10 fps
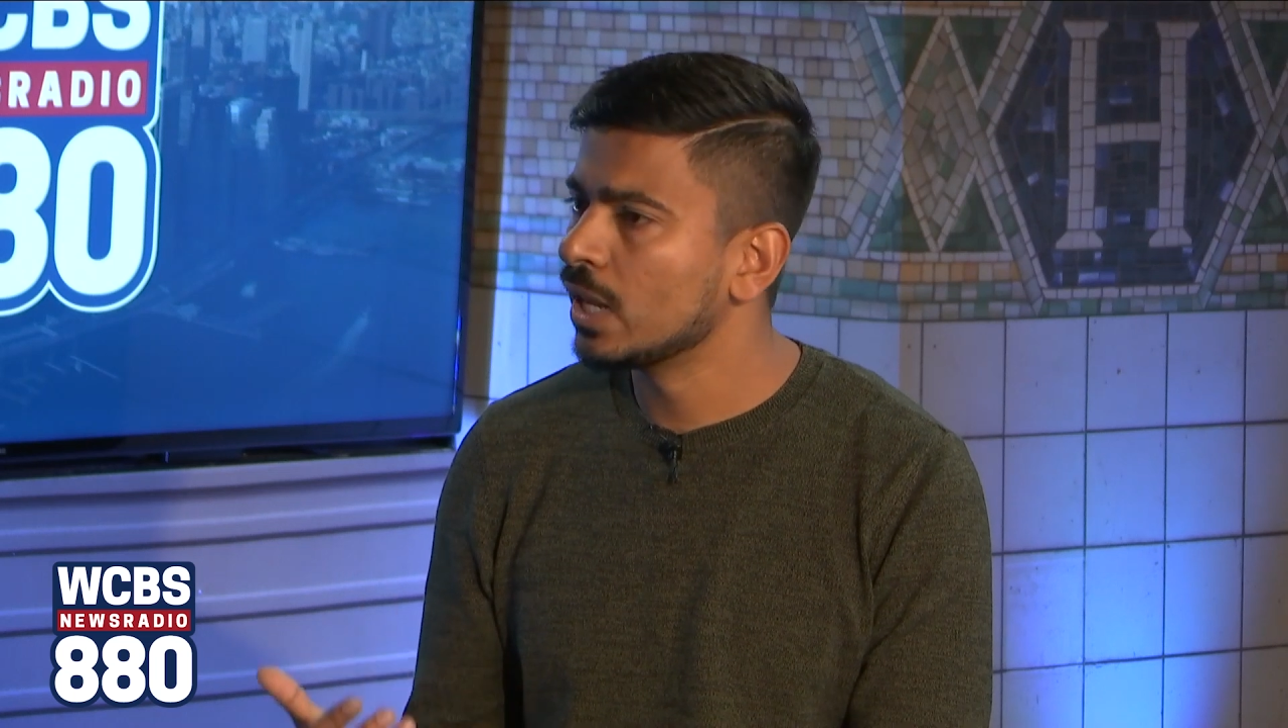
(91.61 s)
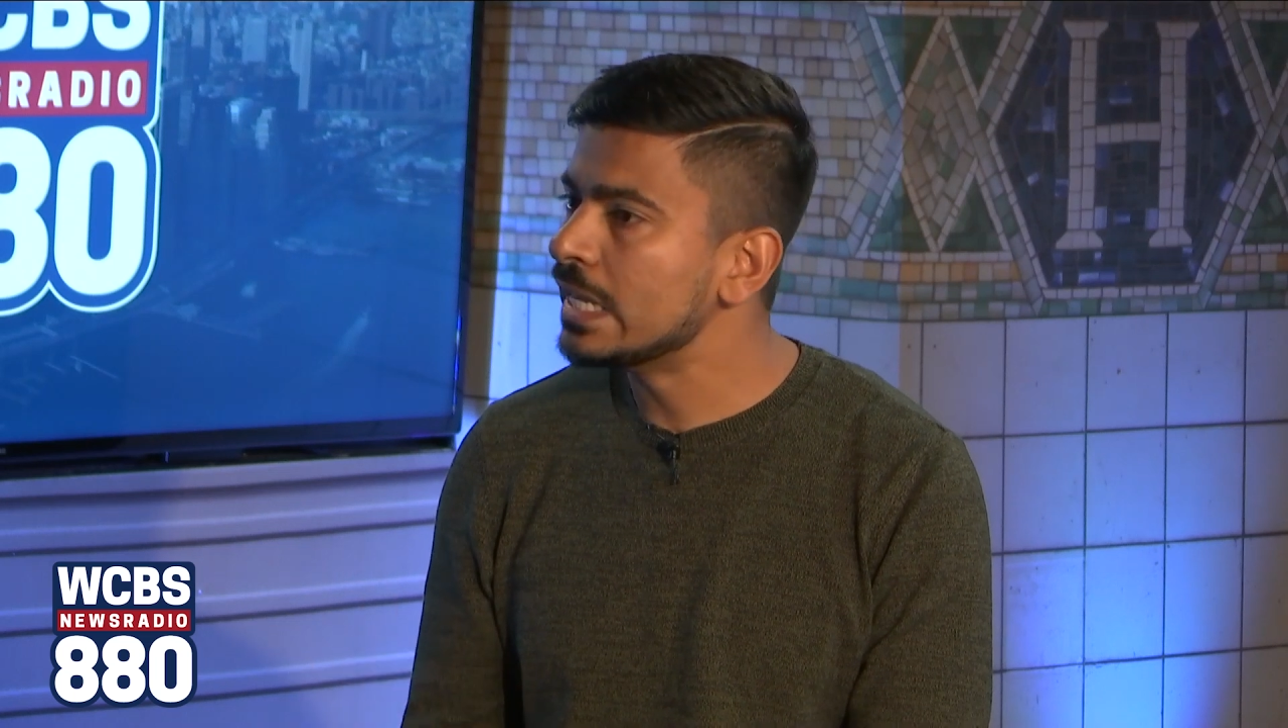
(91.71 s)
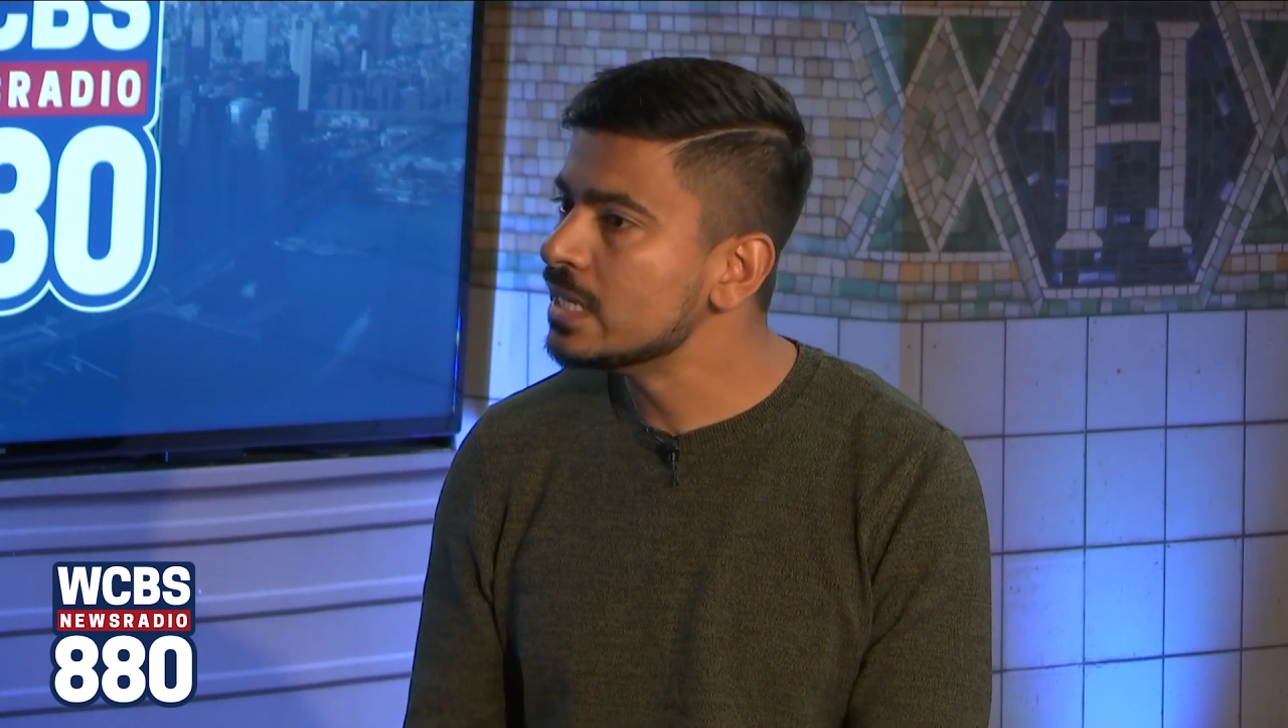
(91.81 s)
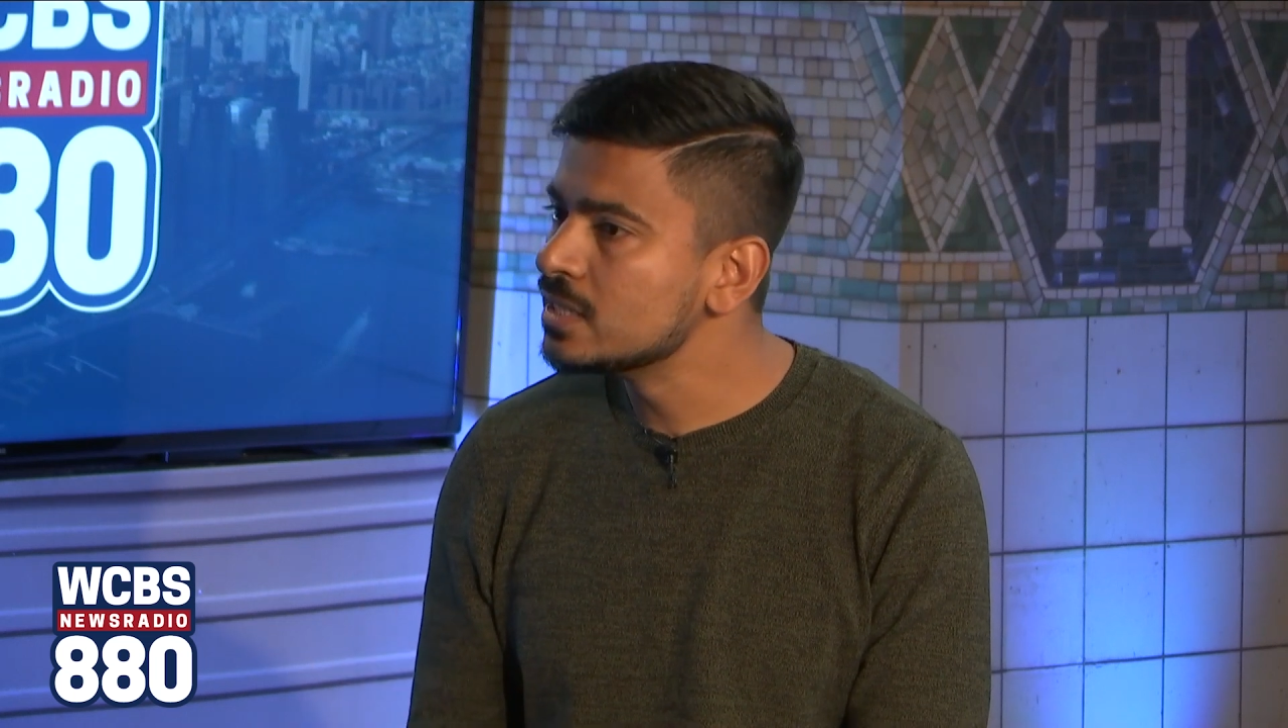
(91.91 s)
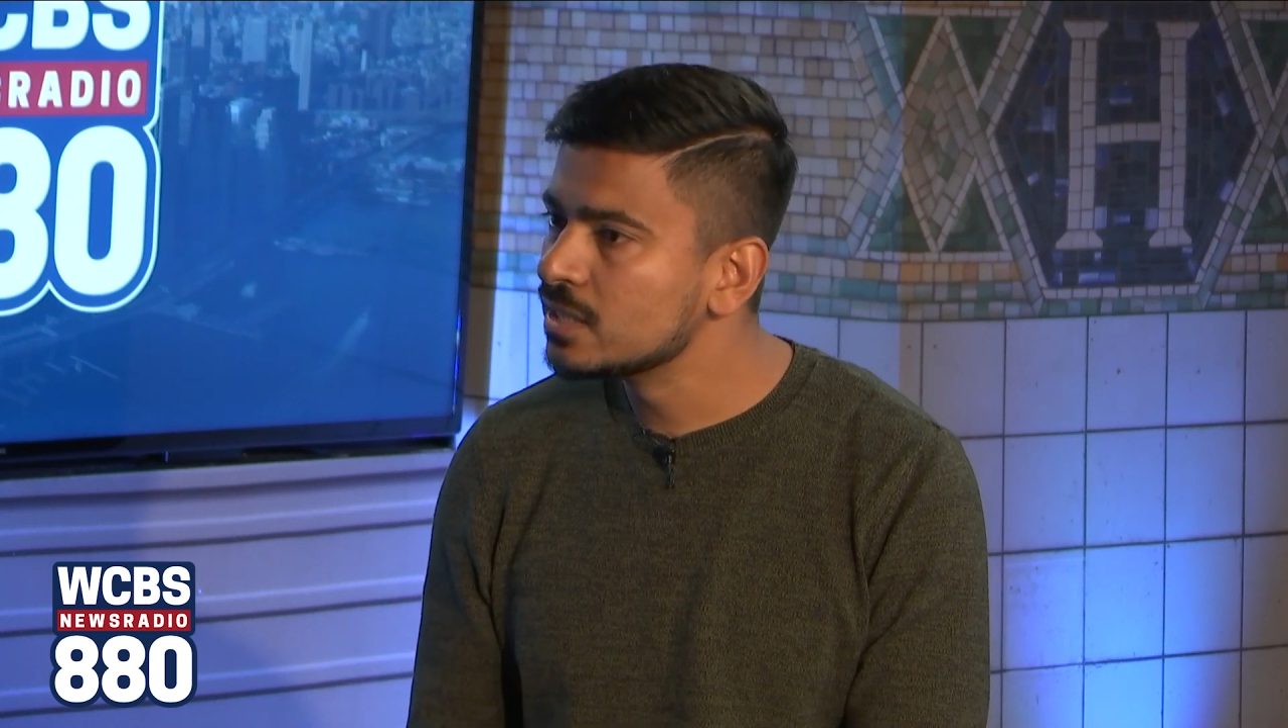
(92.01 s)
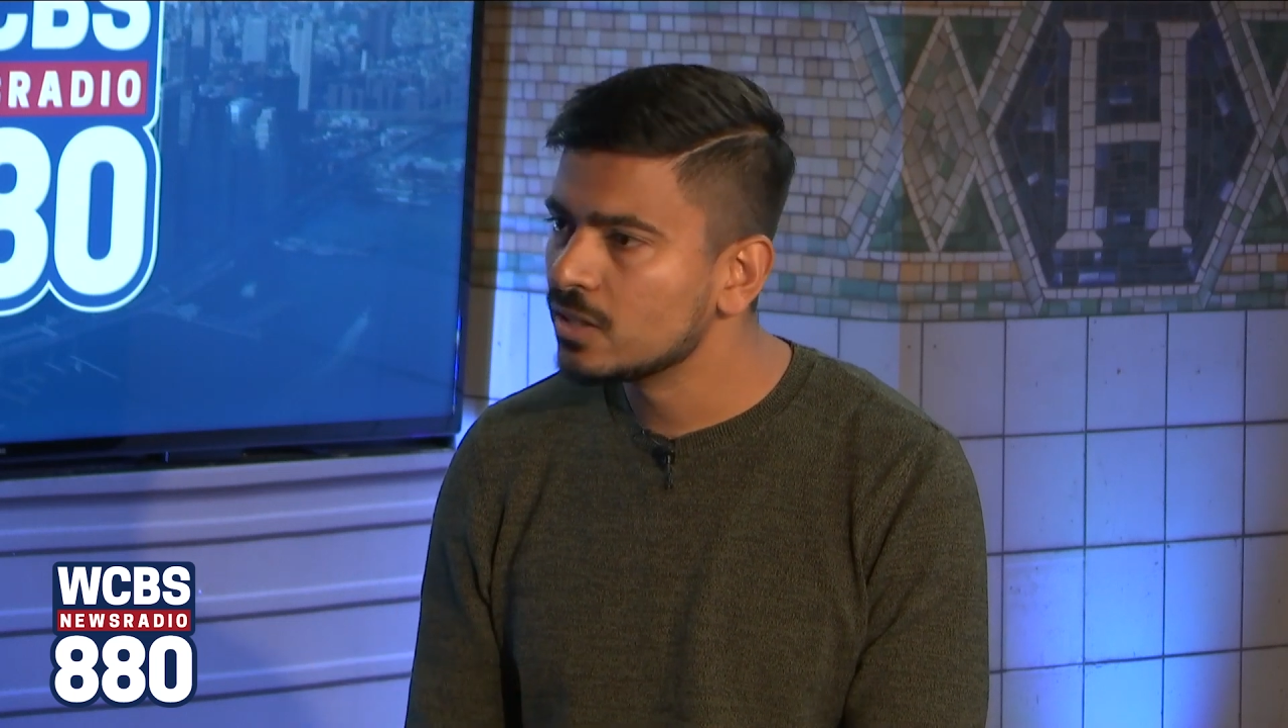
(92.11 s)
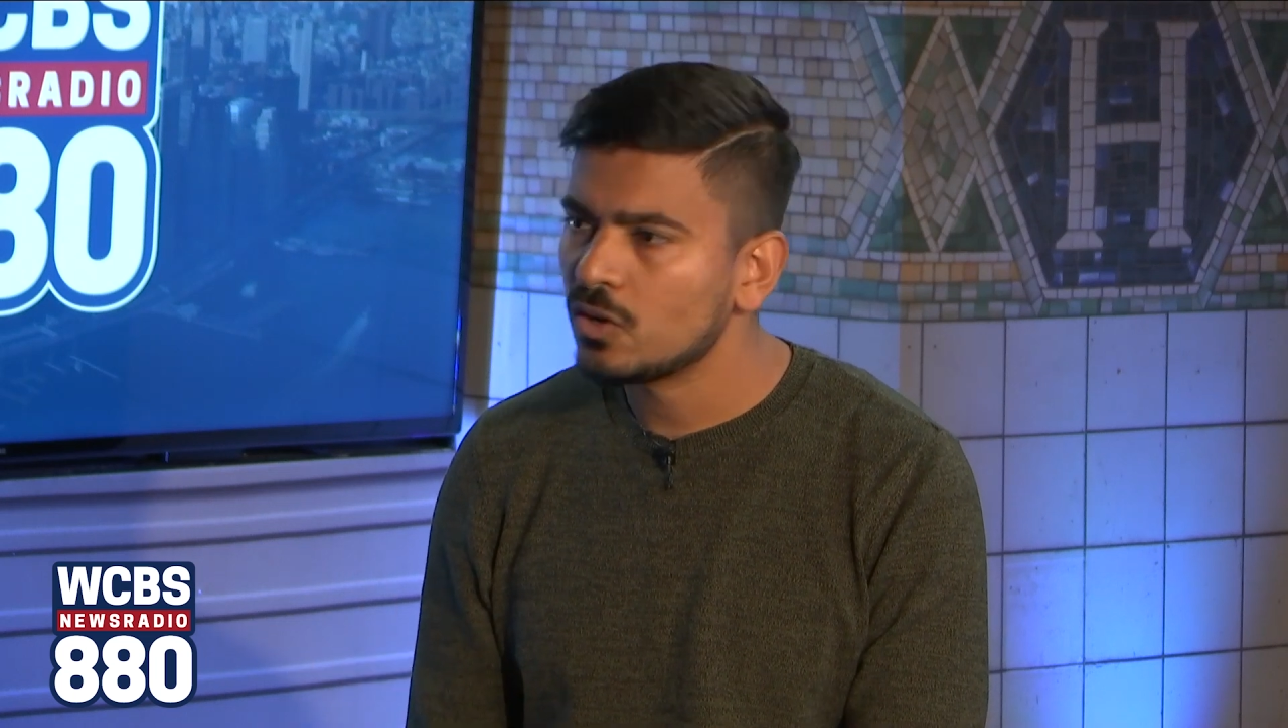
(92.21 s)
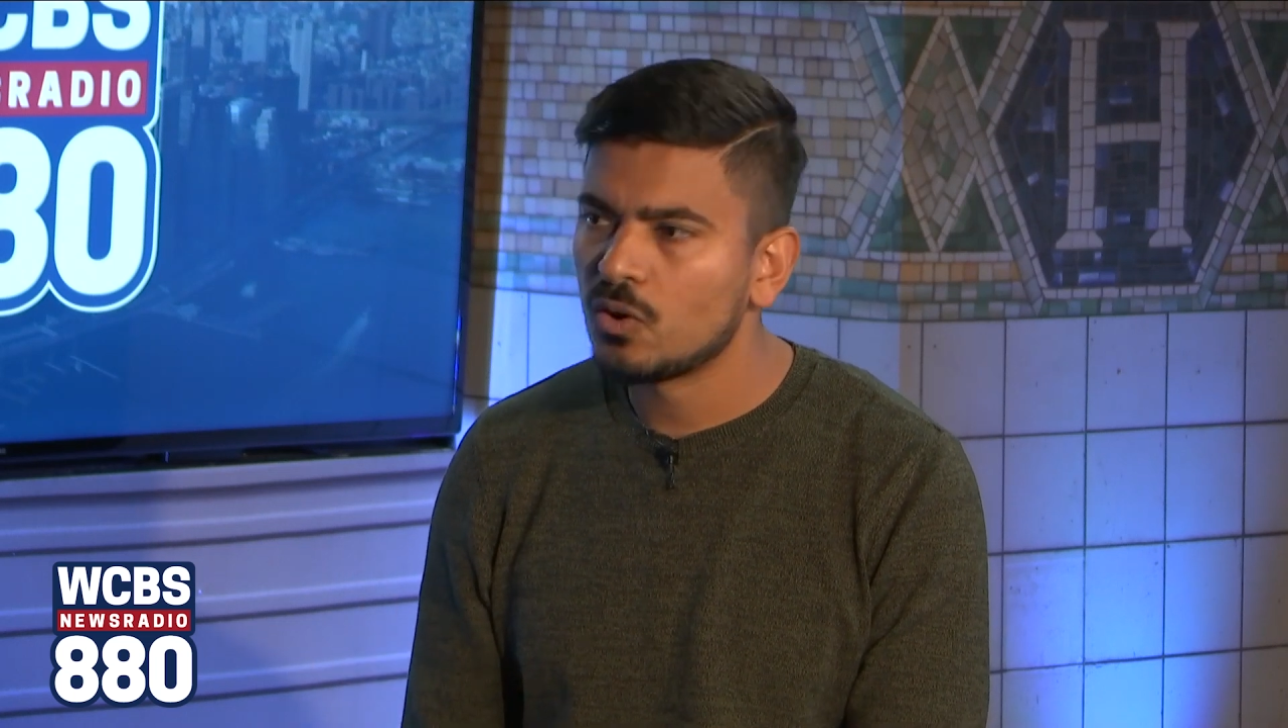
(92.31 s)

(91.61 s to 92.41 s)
a lease